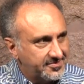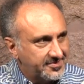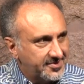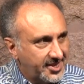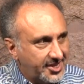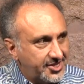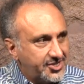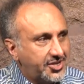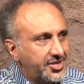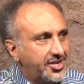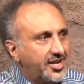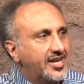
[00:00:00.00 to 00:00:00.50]

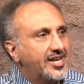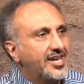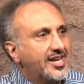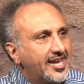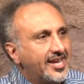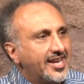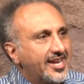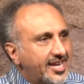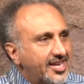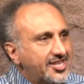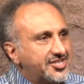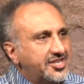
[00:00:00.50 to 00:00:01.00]
He's going to
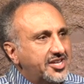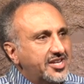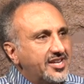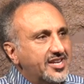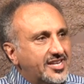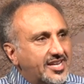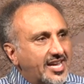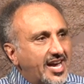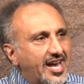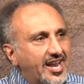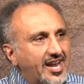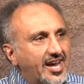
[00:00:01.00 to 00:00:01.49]
he's going to
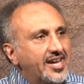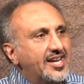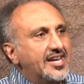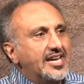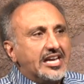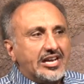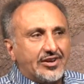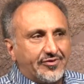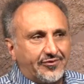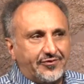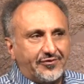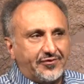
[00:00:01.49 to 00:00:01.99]
kind of
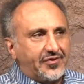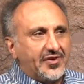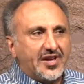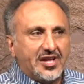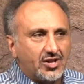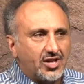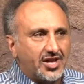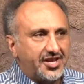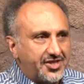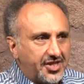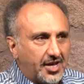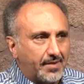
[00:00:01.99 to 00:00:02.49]

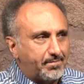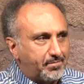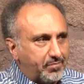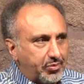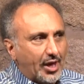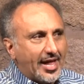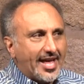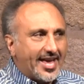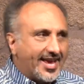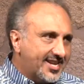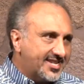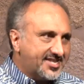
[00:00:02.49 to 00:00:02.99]
fill in the
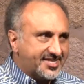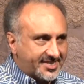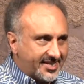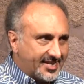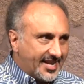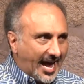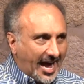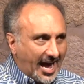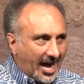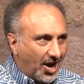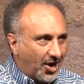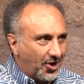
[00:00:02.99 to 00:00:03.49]
blanks
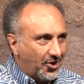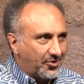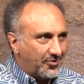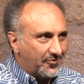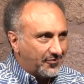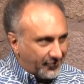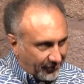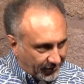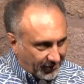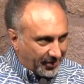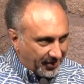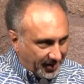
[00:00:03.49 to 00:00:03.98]
now
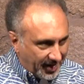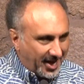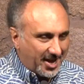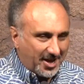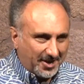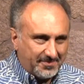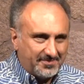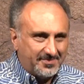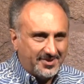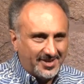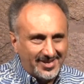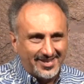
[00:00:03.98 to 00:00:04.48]
for
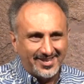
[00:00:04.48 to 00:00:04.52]
them,